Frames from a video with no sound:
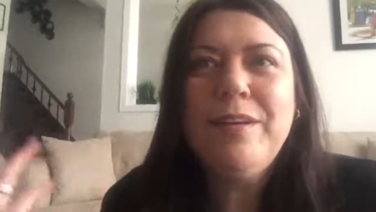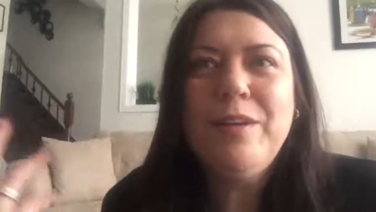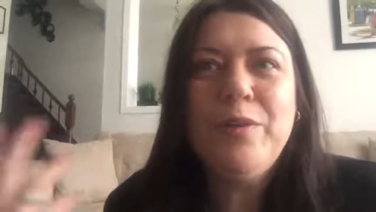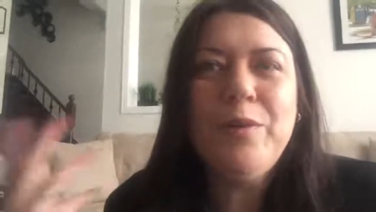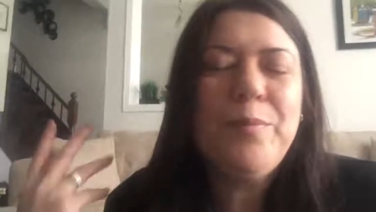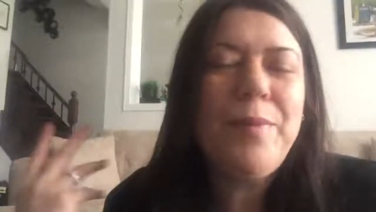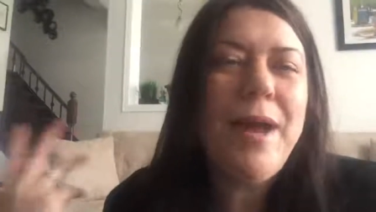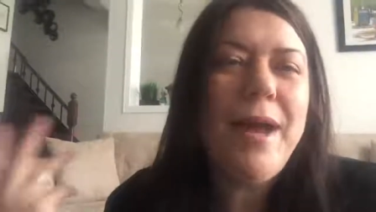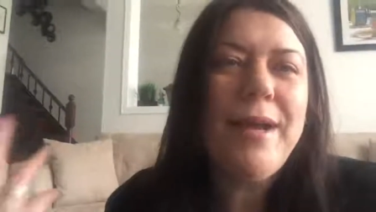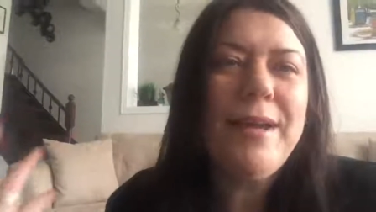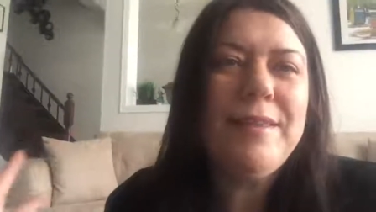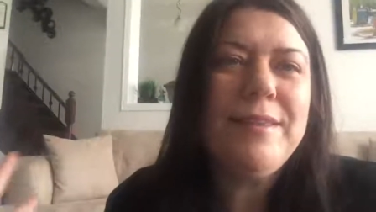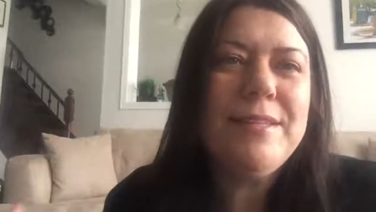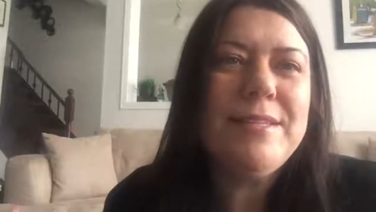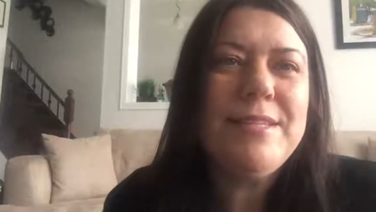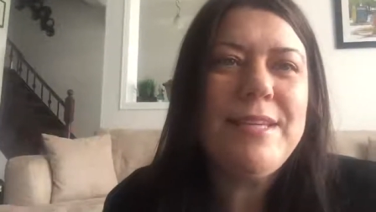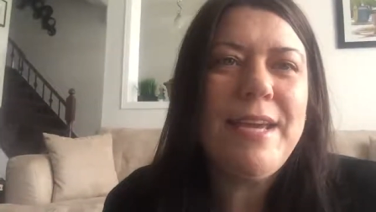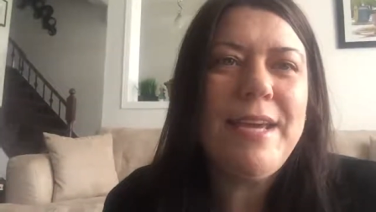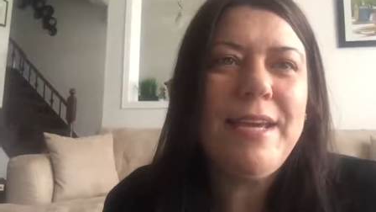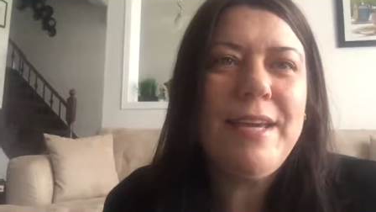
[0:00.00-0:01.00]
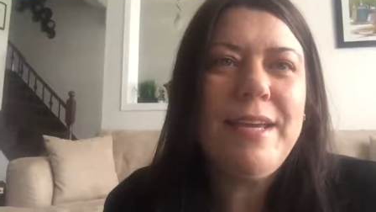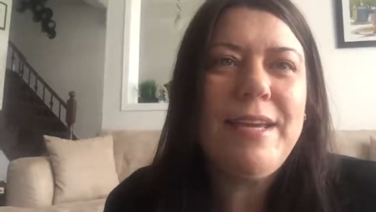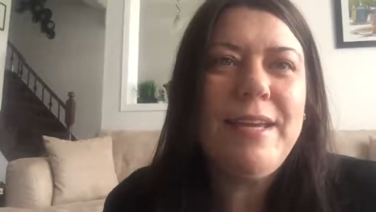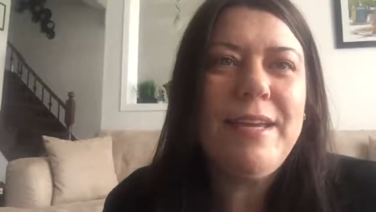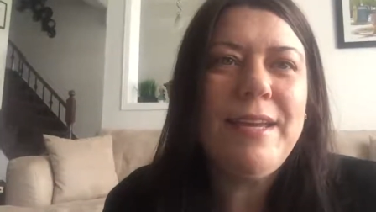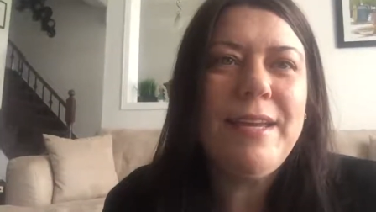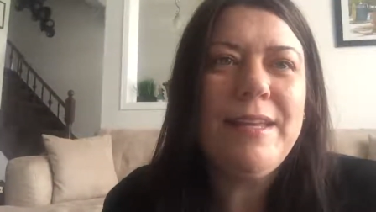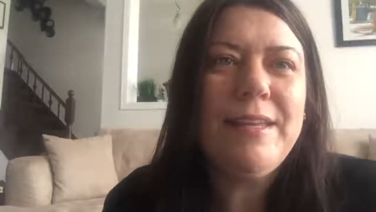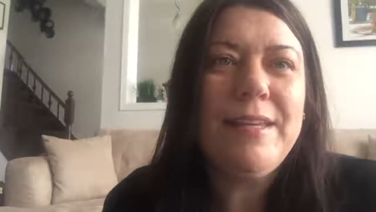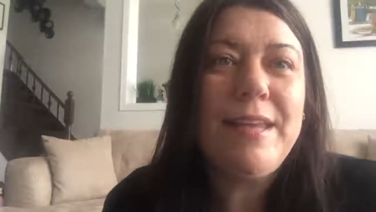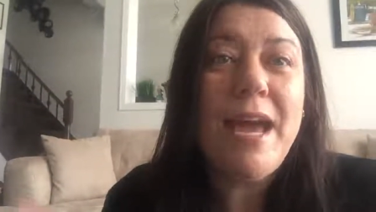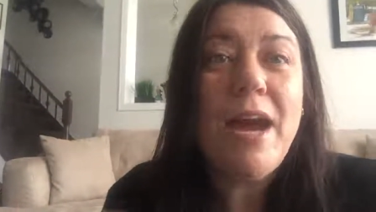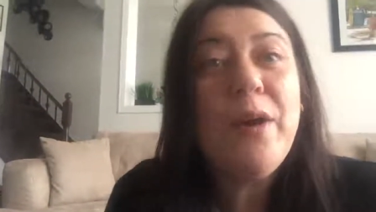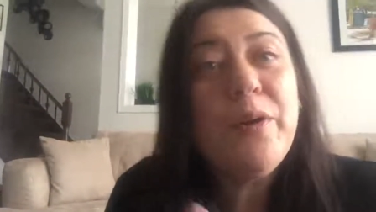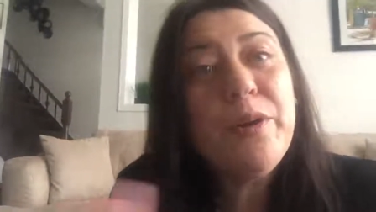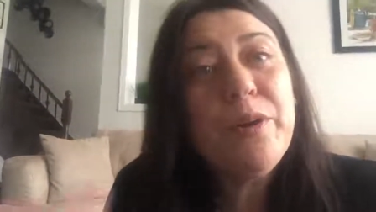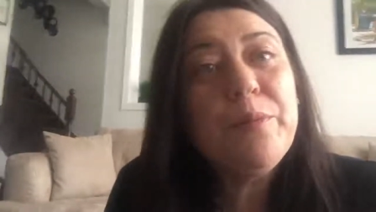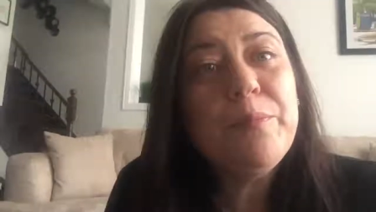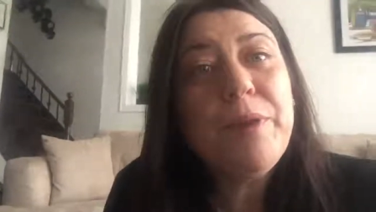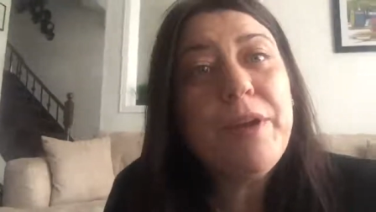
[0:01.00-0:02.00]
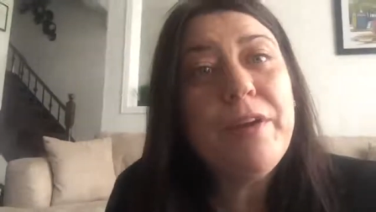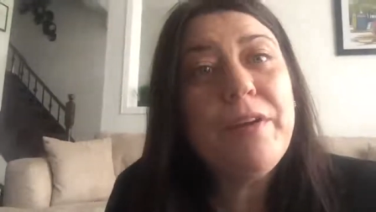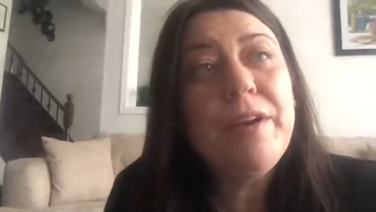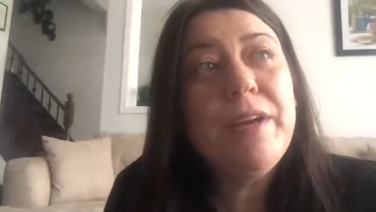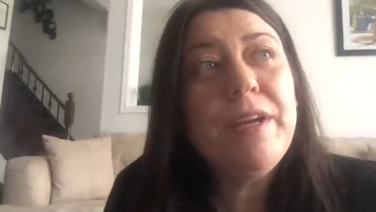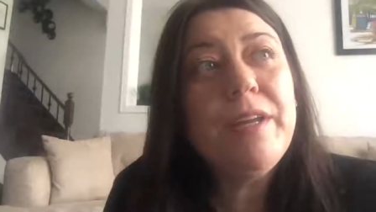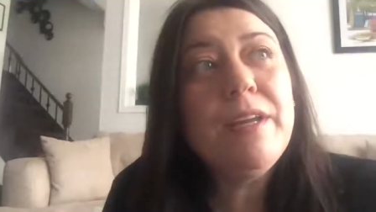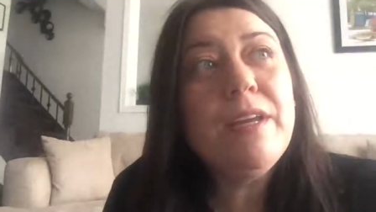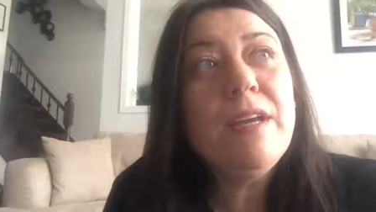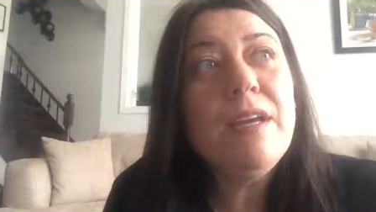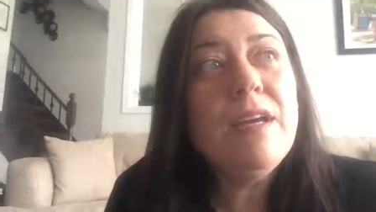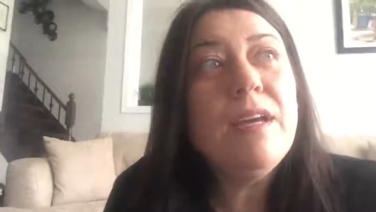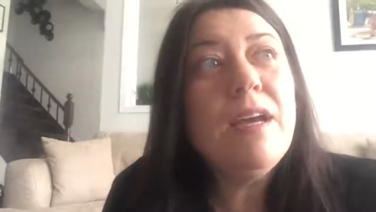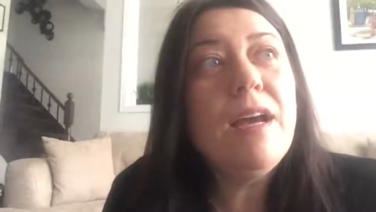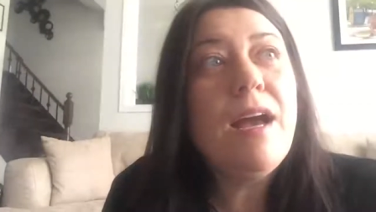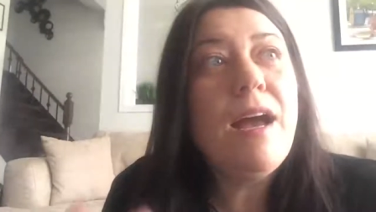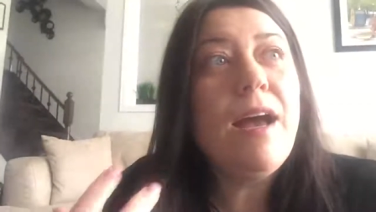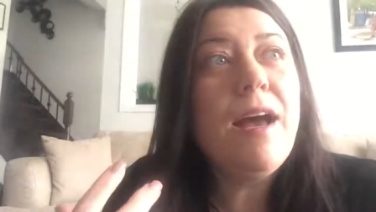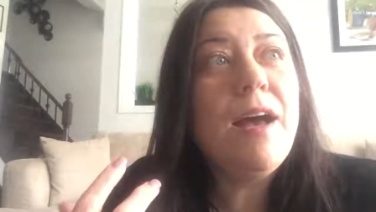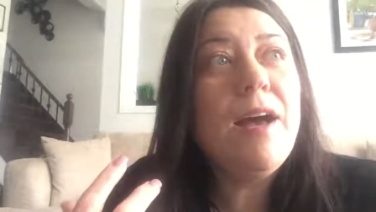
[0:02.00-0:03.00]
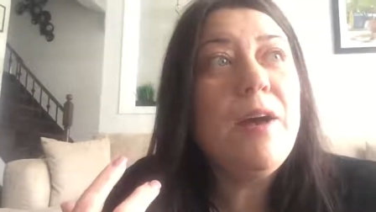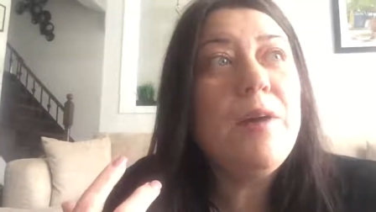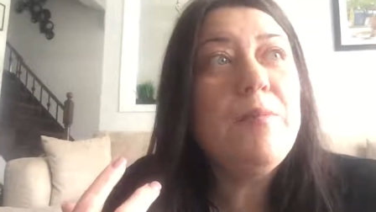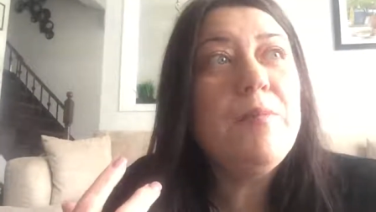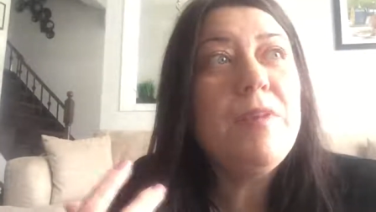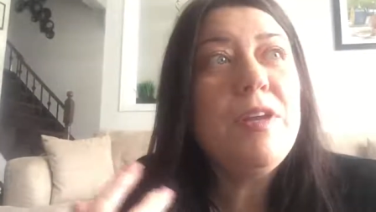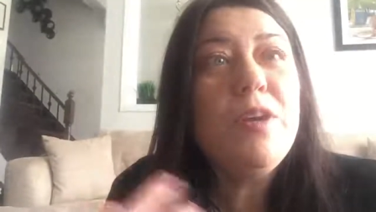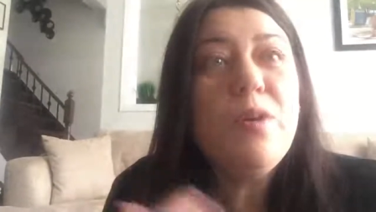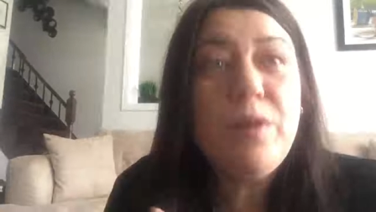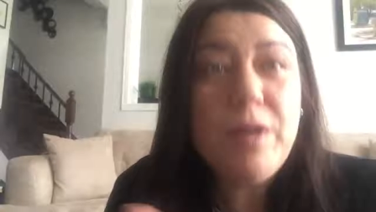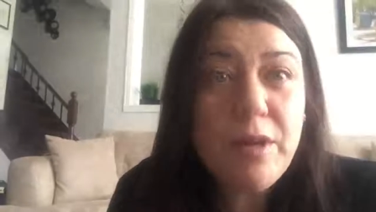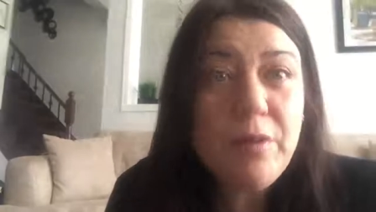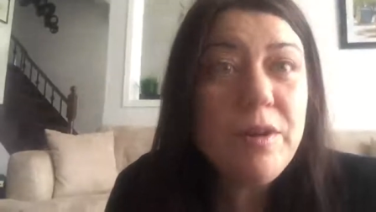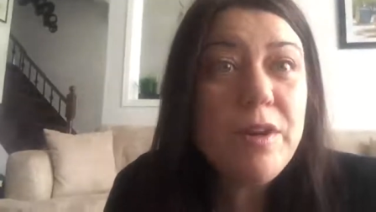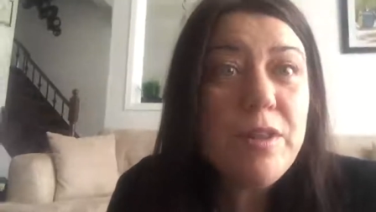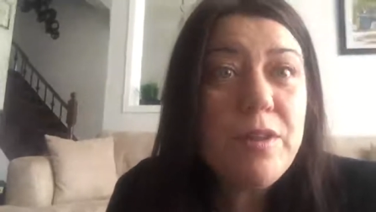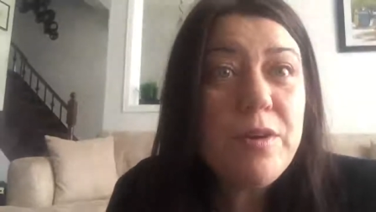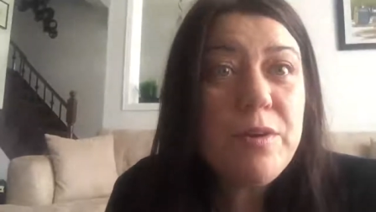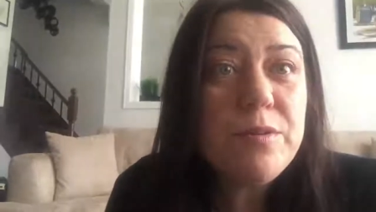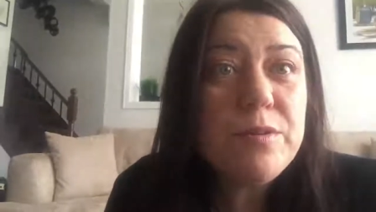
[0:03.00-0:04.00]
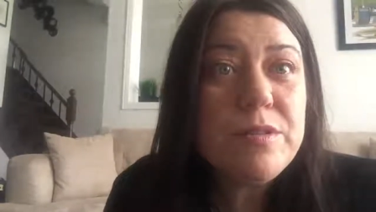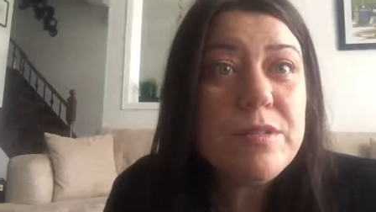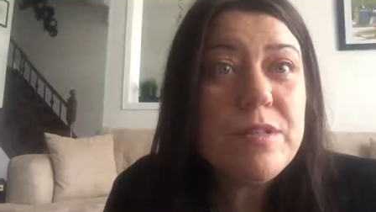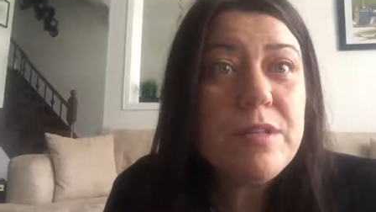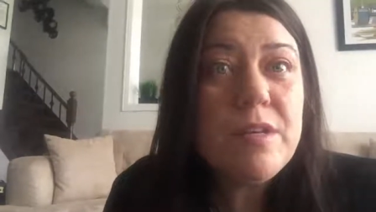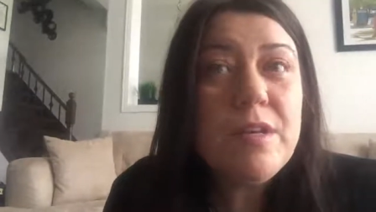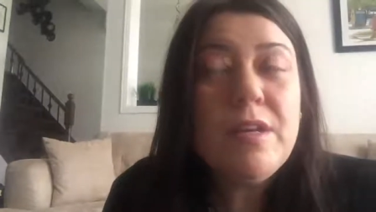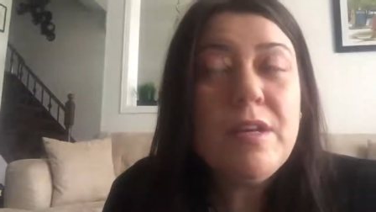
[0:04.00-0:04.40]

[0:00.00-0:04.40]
you were back in the day and now you're married, you know, get rid of those.